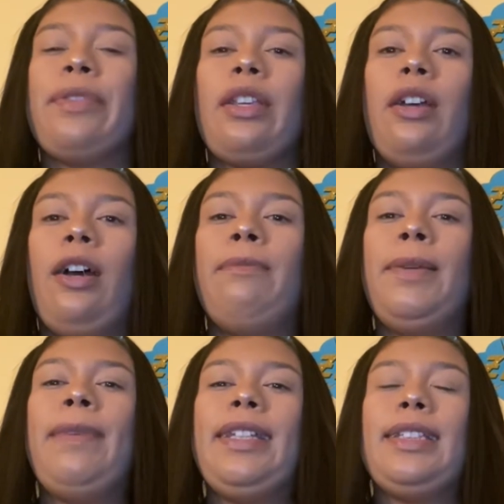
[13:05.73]
of me
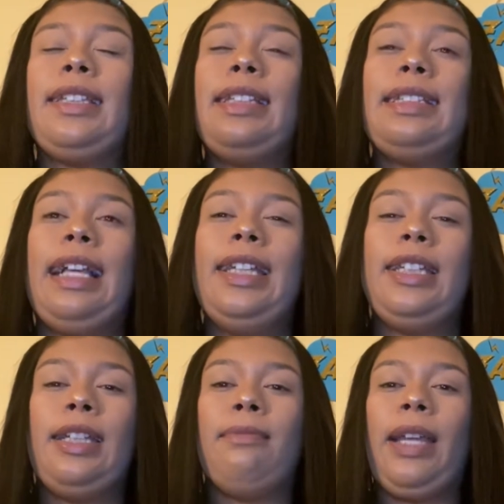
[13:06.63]
basically telling
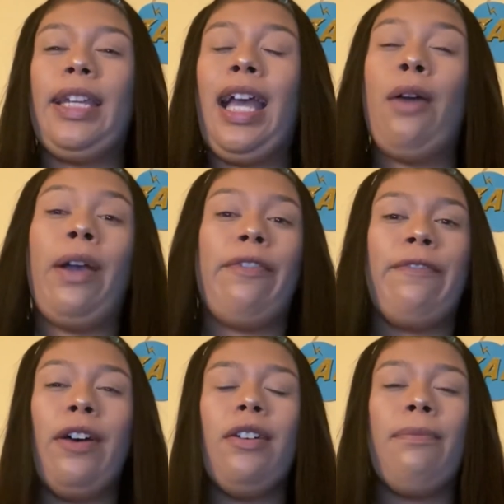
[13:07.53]
him, like, how I
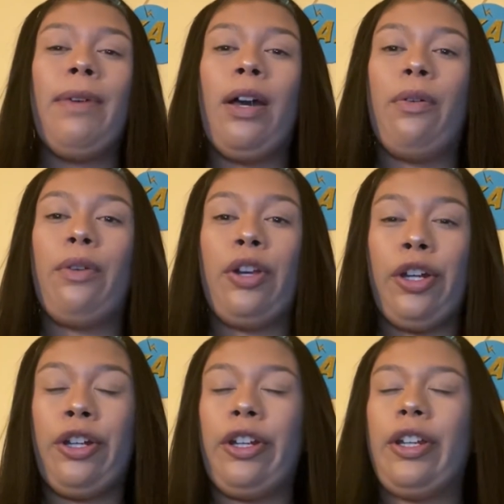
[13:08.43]
felt about
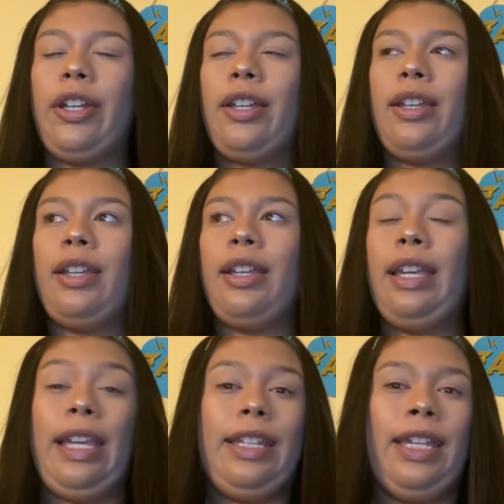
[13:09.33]
her
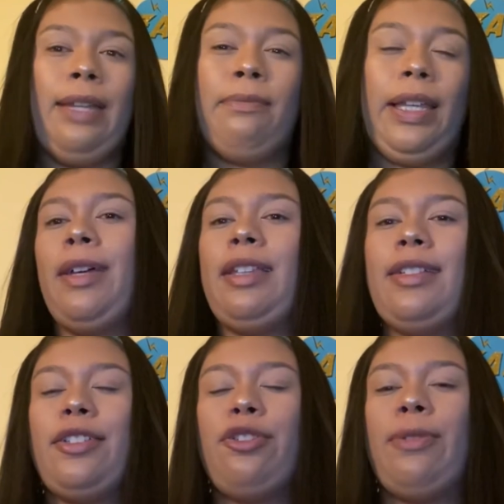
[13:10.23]
and him, like, that
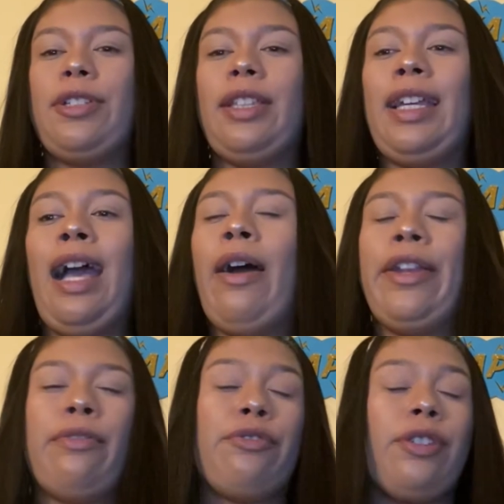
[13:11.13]
situation. Like, how I
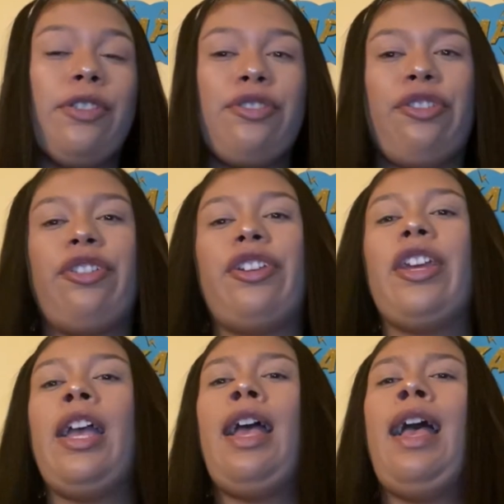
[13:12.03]
don't trust her.
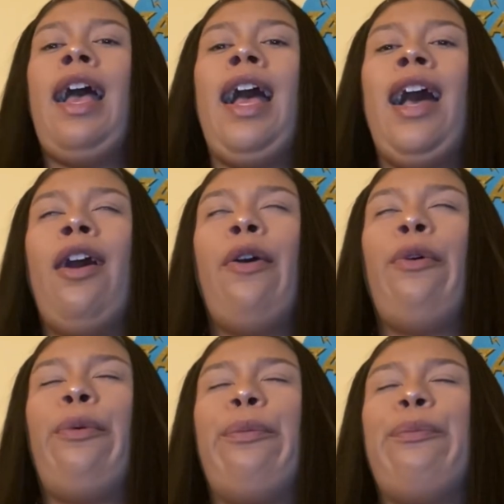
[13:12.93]

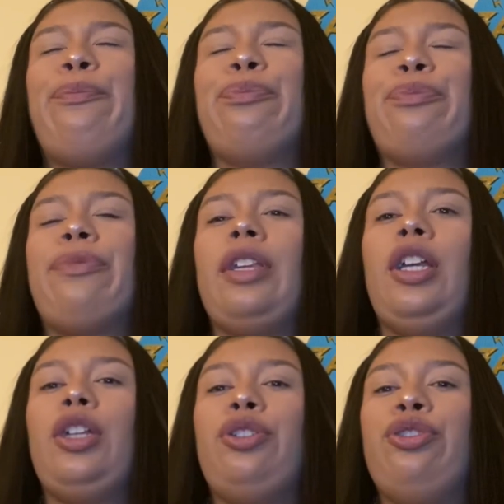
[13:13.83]
How,
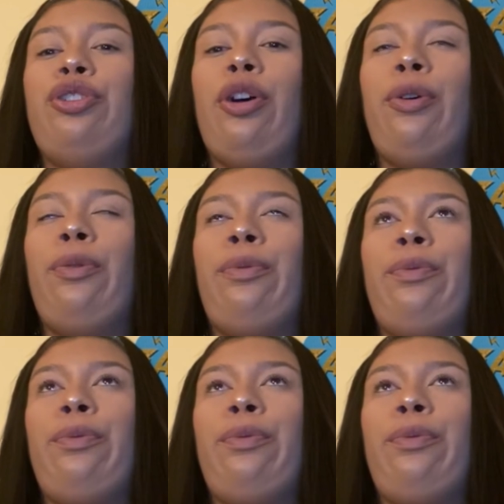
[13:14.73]
you know,